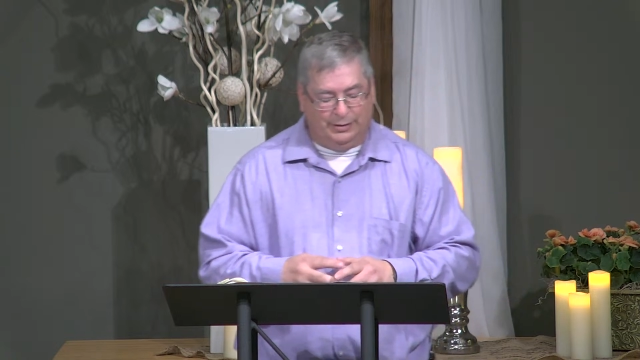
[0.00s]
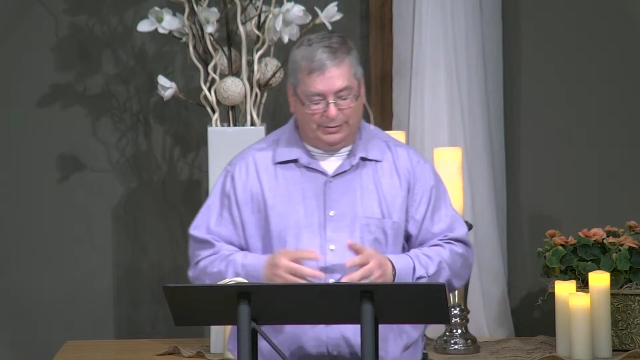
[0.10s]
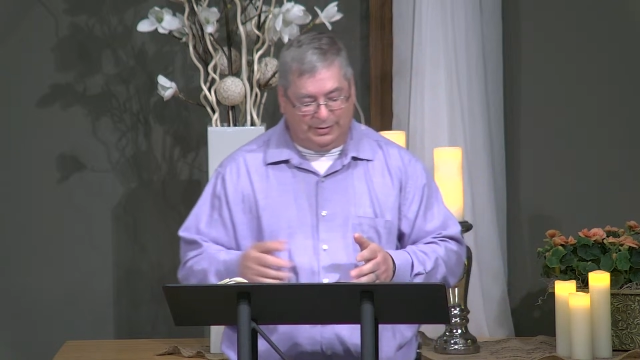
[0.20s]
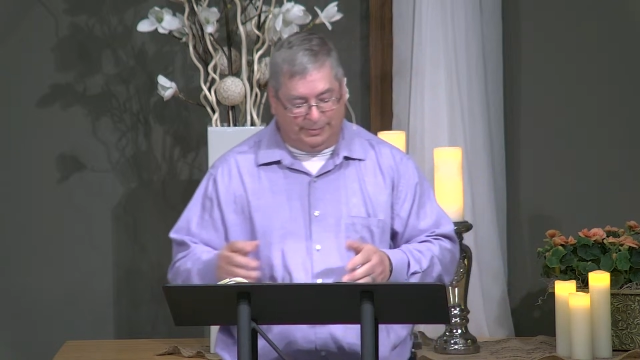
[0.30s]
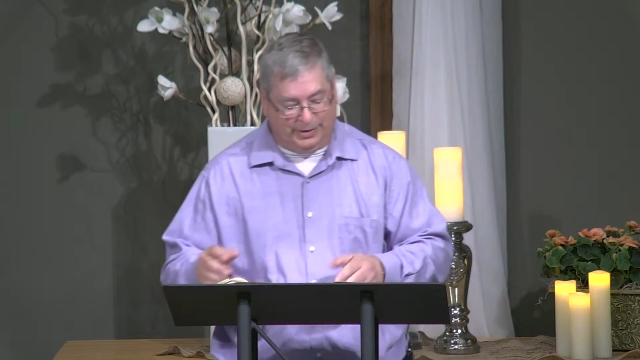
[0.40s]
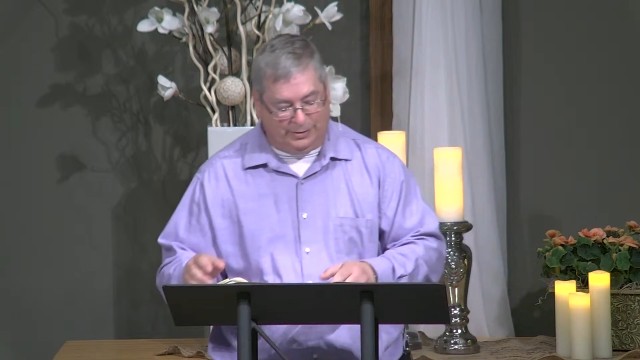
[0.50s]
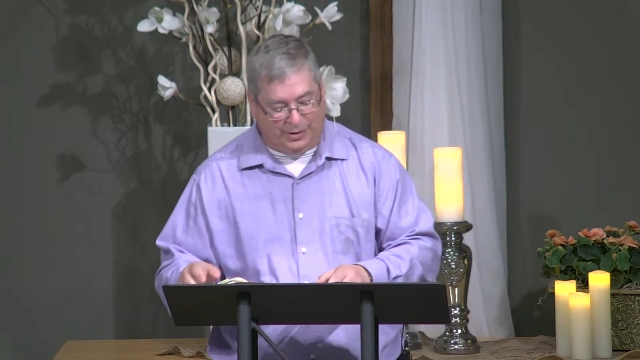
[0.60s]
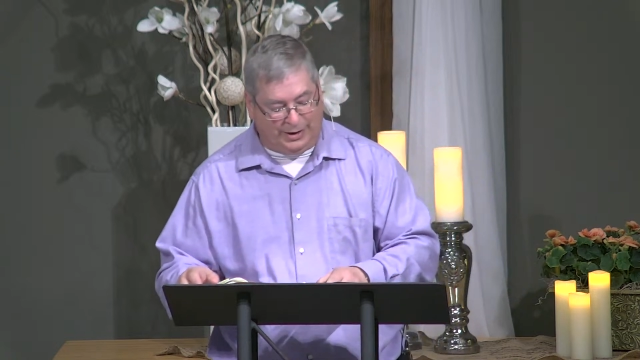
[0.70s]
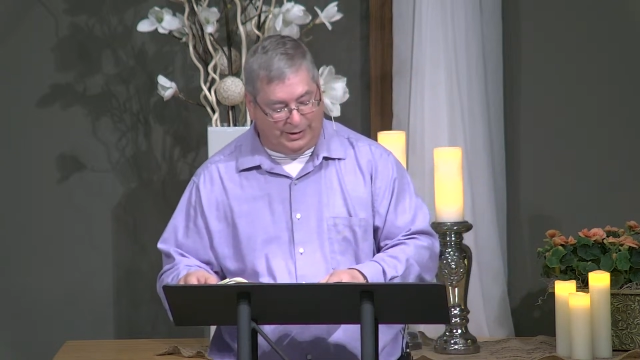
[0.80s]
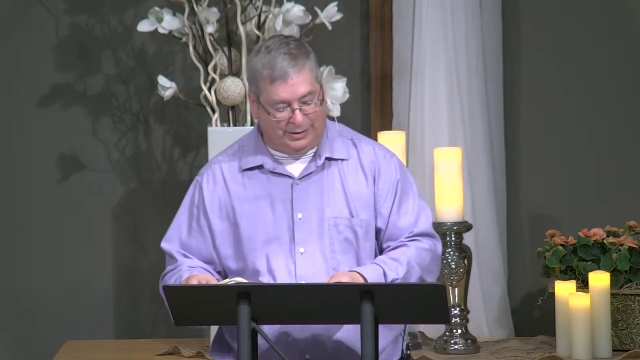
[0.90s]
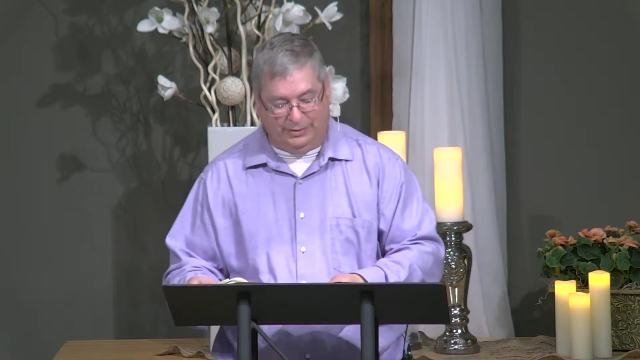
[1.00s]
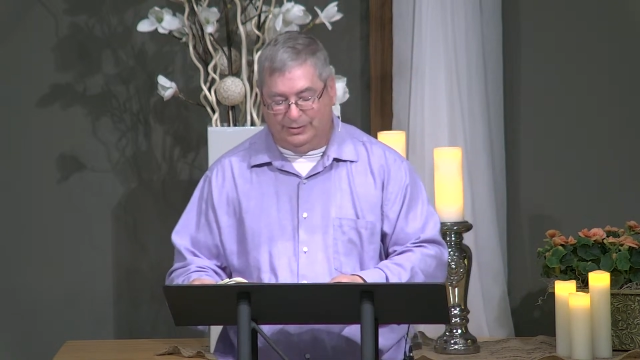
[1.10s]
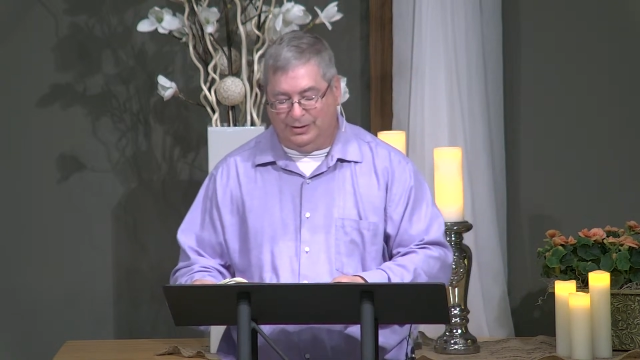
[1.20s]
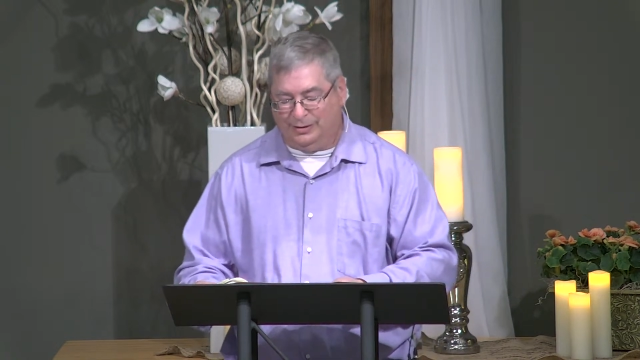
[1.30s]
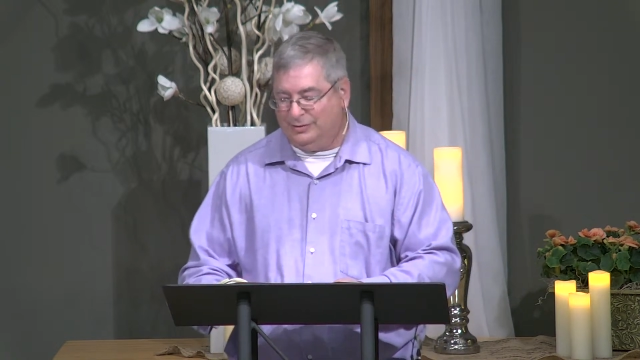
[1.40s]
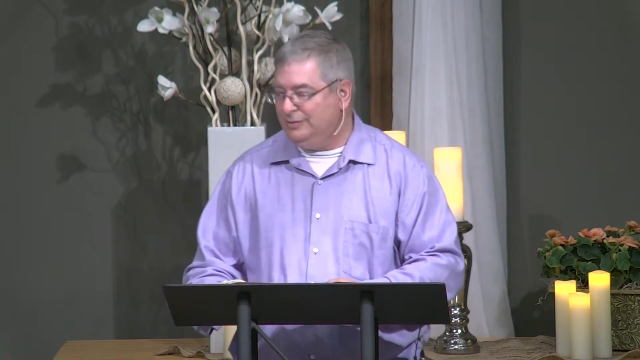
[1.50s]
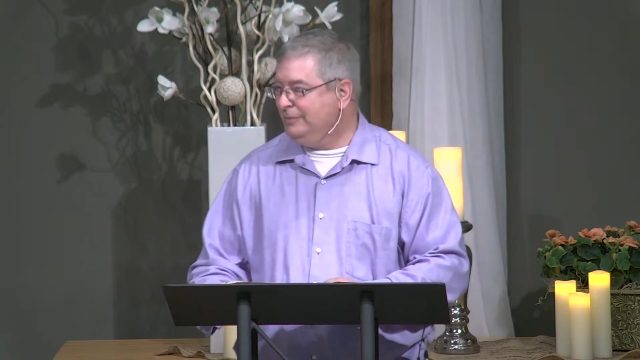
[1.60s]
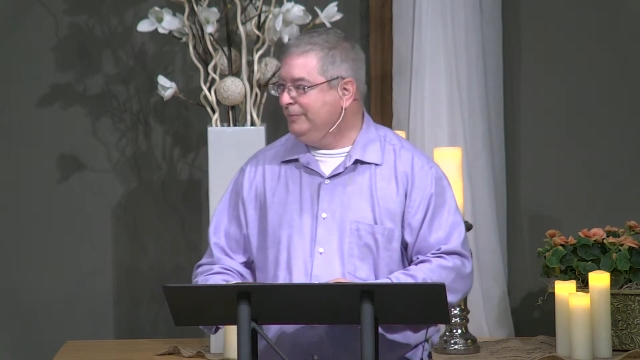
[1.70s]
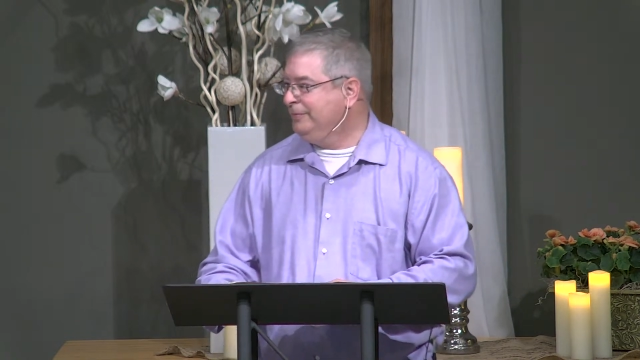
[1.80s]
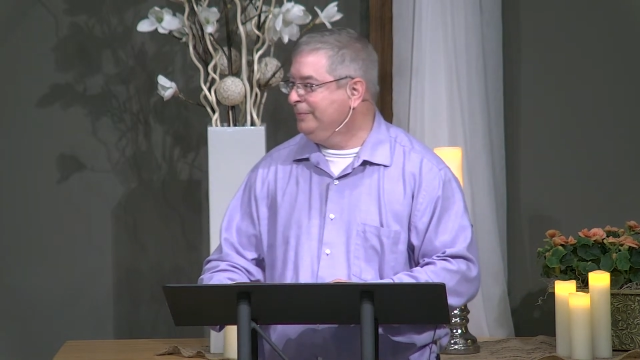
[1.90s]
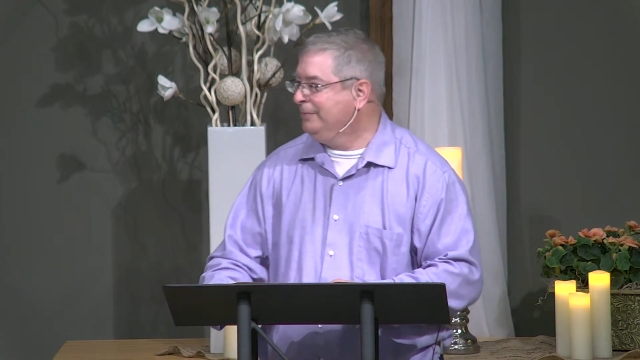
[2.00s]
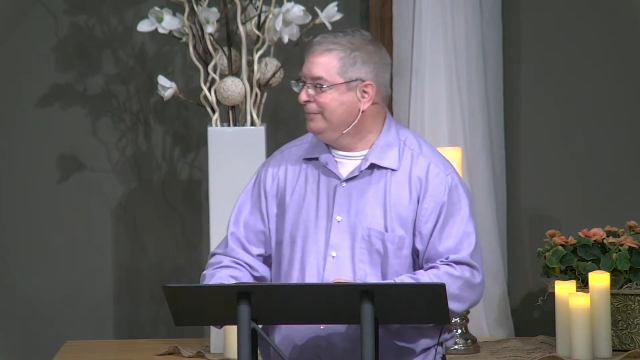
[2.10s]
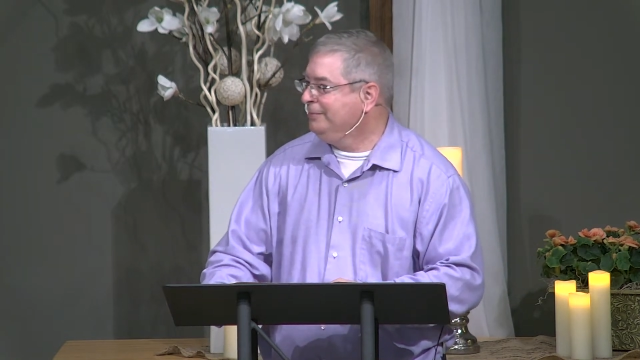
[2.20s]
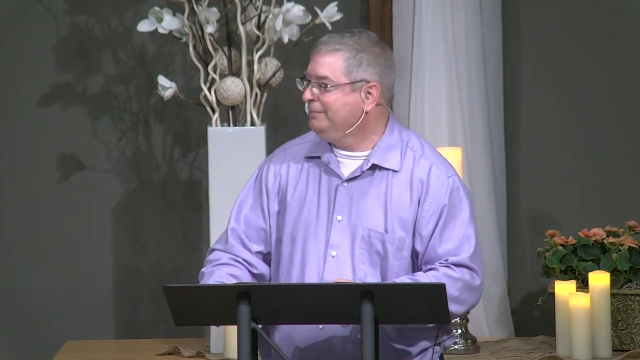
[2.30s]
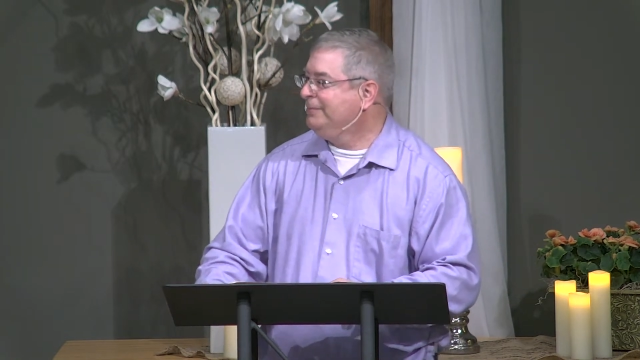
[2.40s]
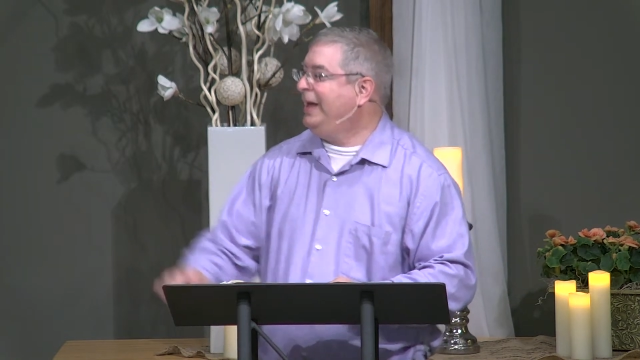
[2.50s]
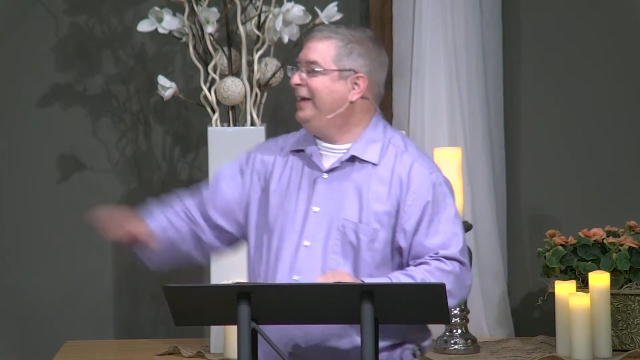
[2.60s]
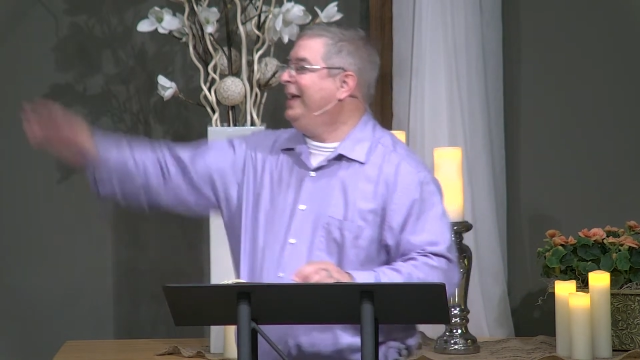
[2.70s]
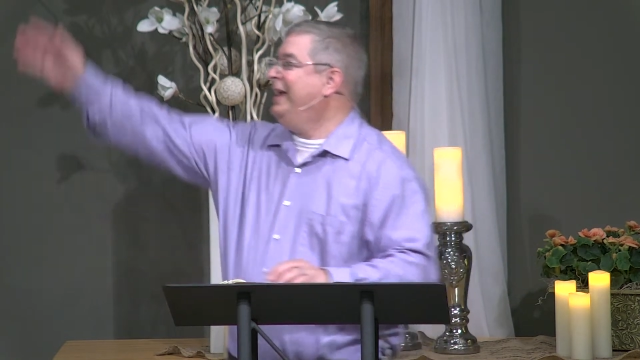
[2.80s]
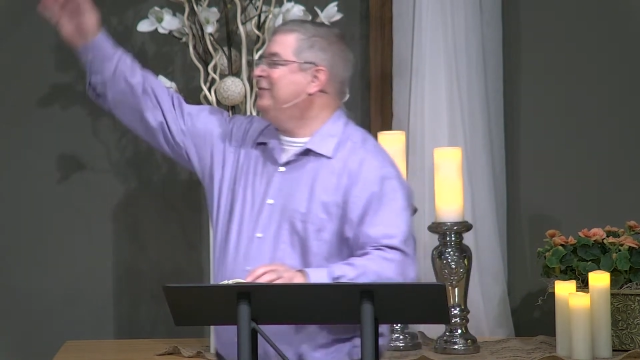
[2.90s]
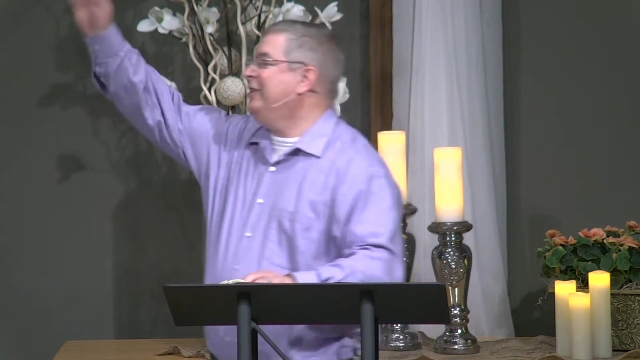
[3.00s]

something like this. Hey,